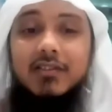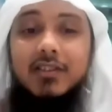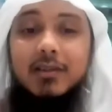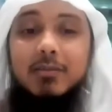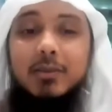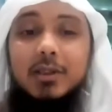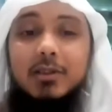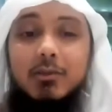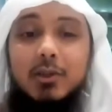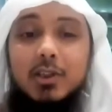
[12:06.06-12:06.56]

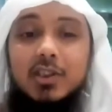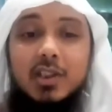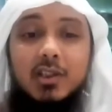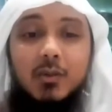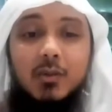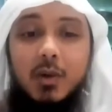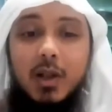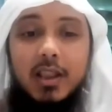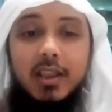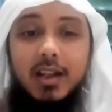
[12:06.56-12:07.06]
be rich
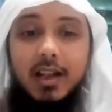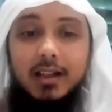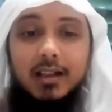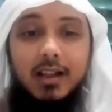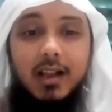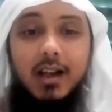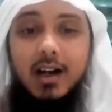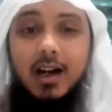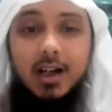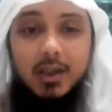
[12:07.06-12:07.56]
and wealthy
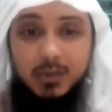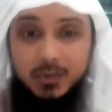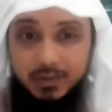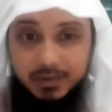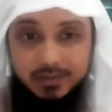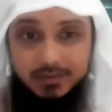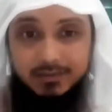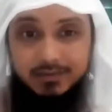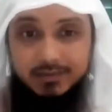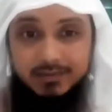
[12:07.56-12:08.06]
like Qarun.
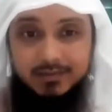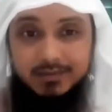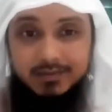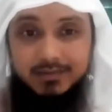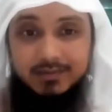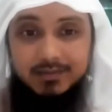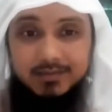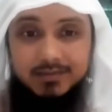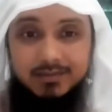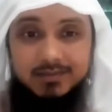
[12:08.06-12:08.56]

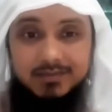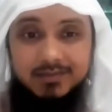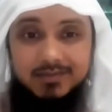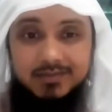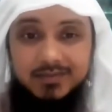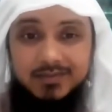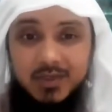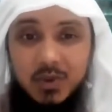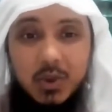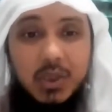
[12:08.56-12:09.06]

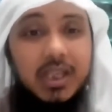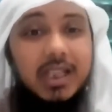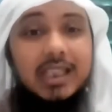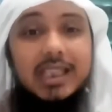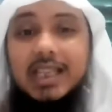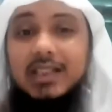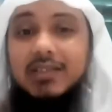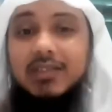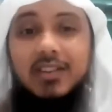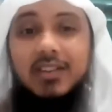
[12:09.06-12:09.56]
You can
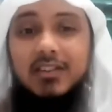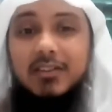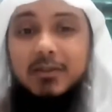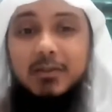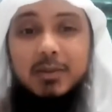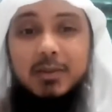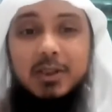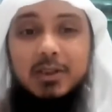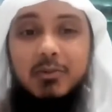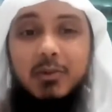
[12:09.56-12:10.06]
never
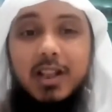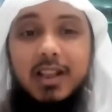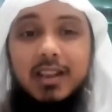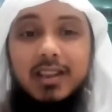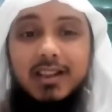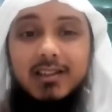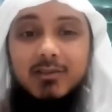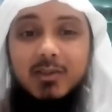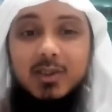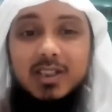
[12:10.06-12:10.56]
be
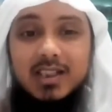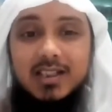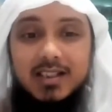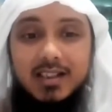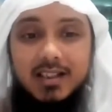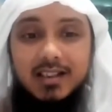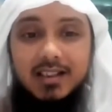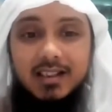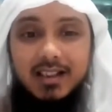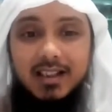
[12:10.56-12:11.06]
wealthy and rich
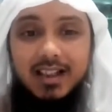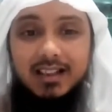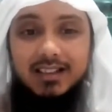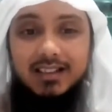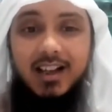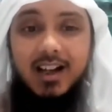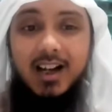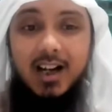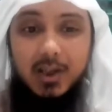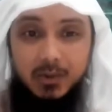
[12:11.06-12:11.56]

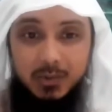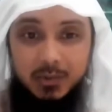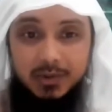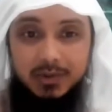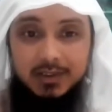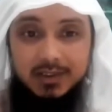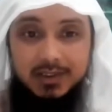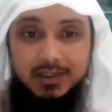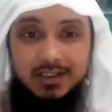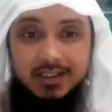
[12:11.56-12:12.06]
like Qarun.
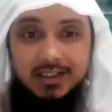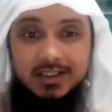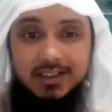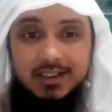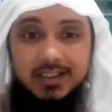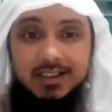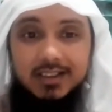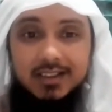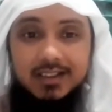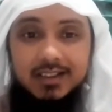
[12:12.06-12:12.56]

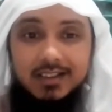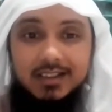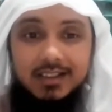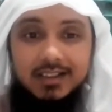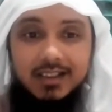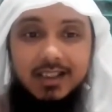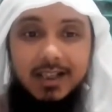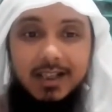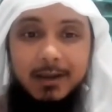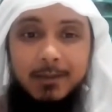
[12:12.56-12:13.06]

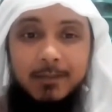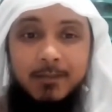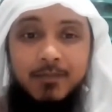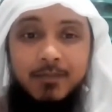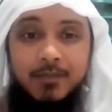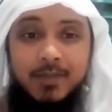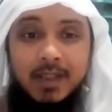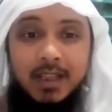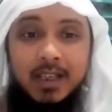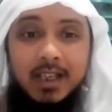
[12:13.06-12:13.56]
Yeah?
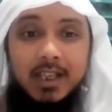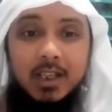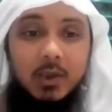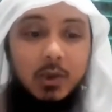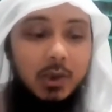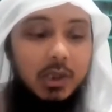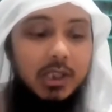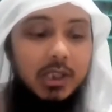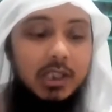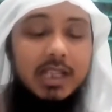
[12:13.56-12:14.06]

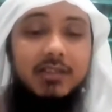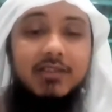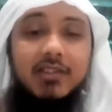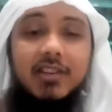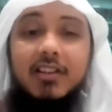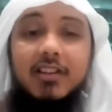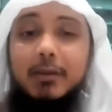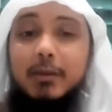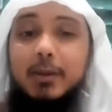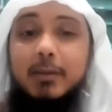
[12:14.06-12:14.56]
You can never
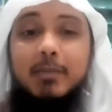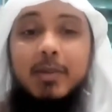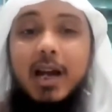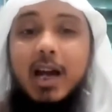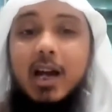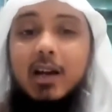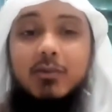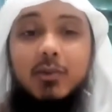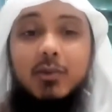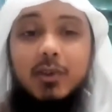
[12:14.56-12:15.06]
ever be
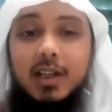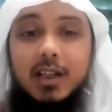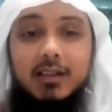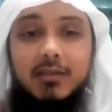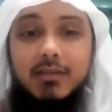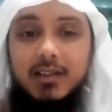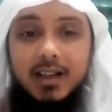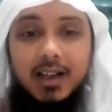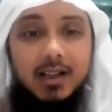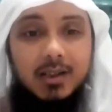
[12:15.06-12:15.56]
powerful
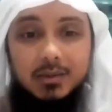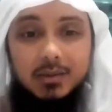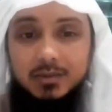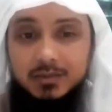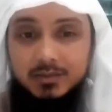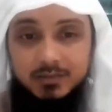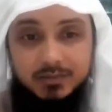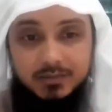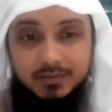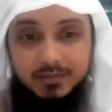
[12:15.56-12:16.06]
like Fir'aun.
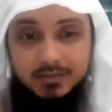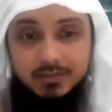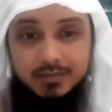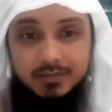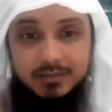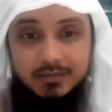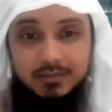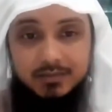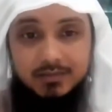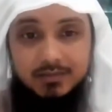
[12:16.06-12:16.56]

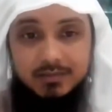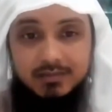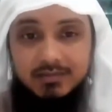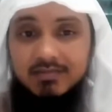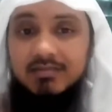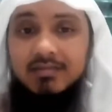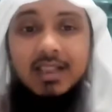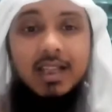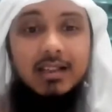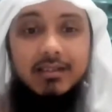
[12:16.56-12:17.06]

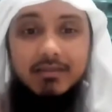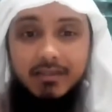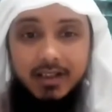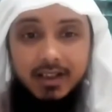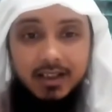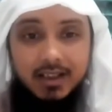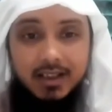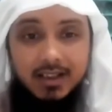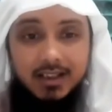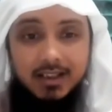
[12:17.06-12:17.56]
Never.
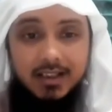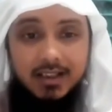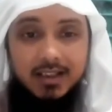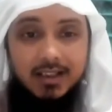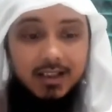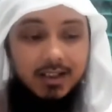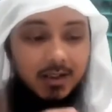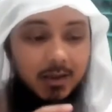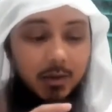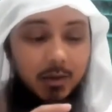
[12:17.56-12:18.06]

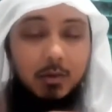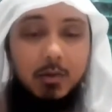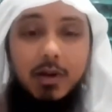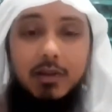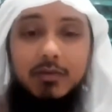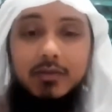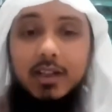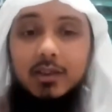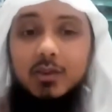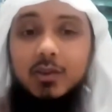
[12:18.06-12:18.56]
Look
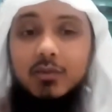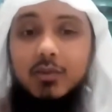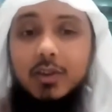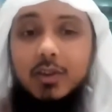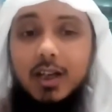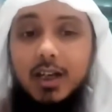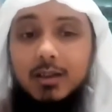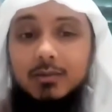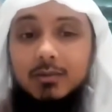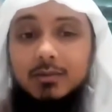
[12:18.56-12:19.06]
what I've done to
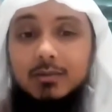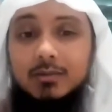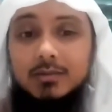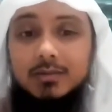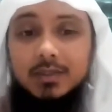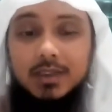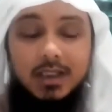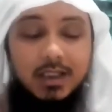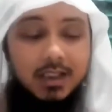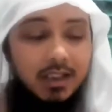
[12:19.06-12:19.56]
Fir'aun,
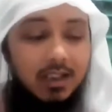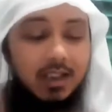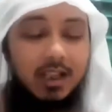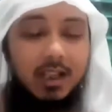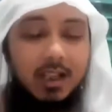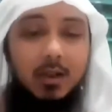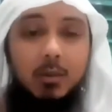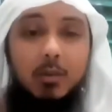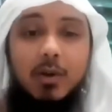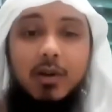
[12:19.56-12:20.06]

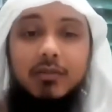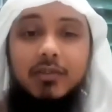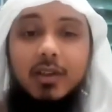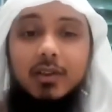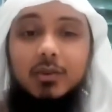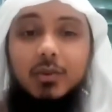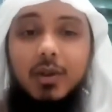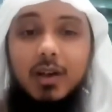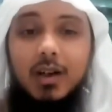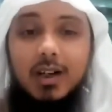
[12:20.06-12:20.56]
and look what I've
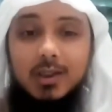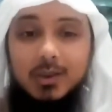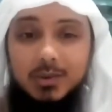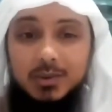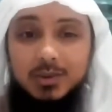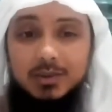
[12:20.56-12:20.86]
done to Qarun.